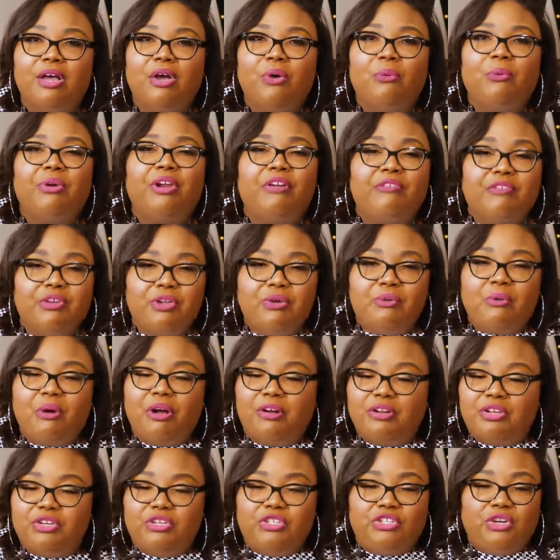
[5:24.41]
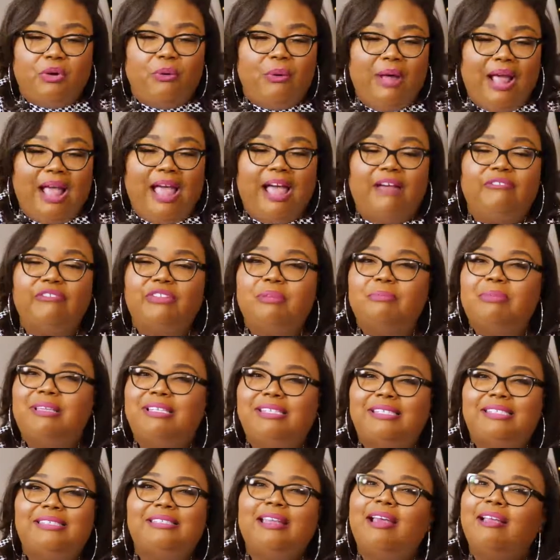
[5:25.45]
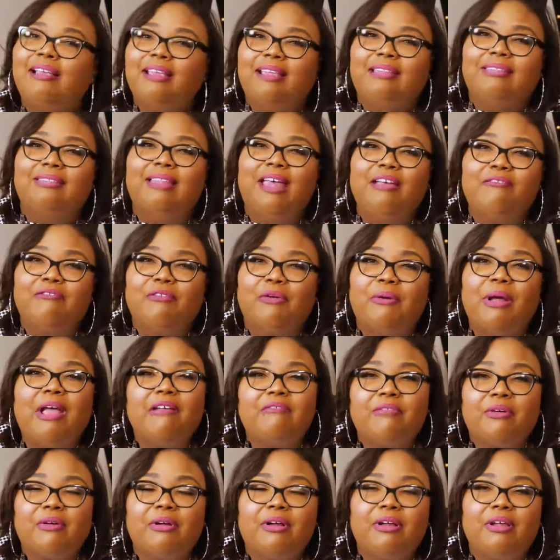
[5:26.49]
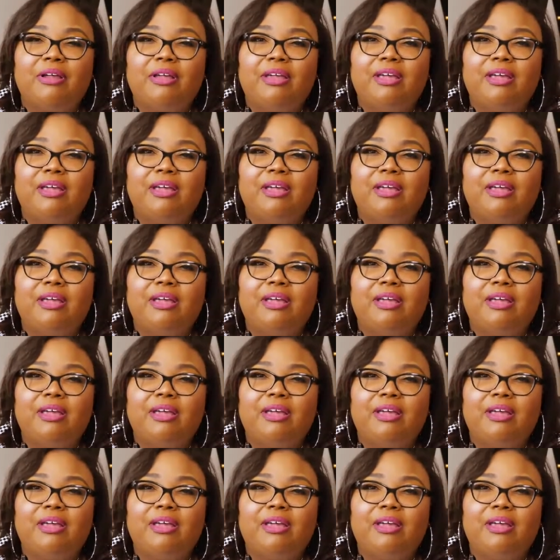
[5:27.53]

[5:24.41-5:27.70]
Whatever you are, you don't have to be stuck in that forever.